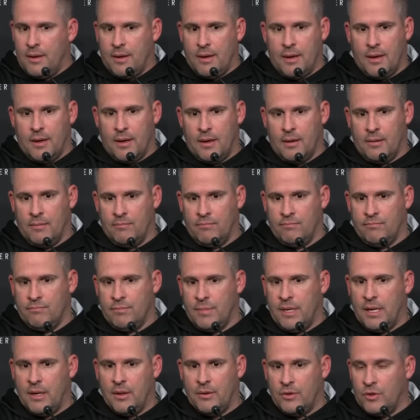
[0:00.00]

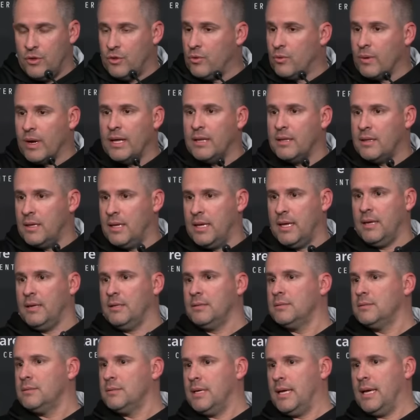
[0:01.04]
you know, do the right
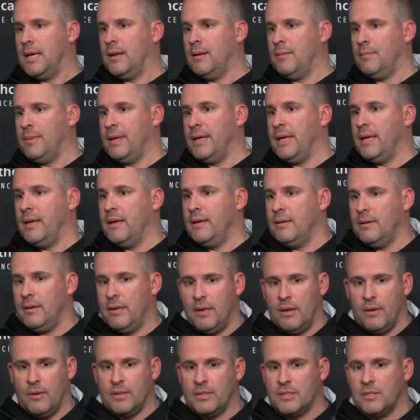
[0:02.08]
things and be,
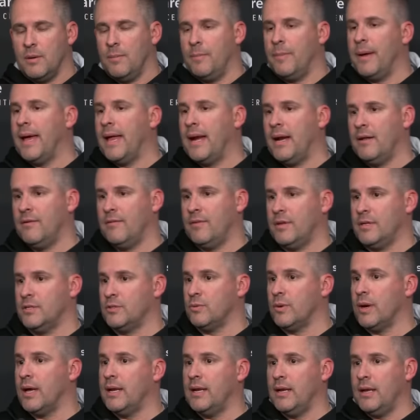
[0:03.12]
you know, as competitive and
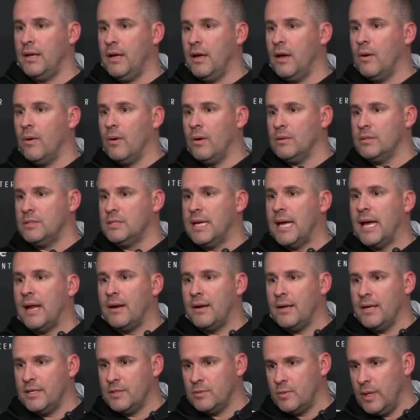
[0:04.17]
as ready to go on
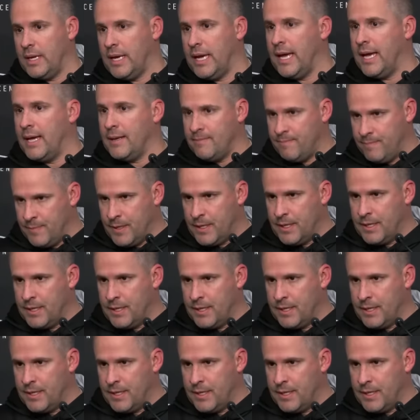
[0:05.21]
Saturday as we can.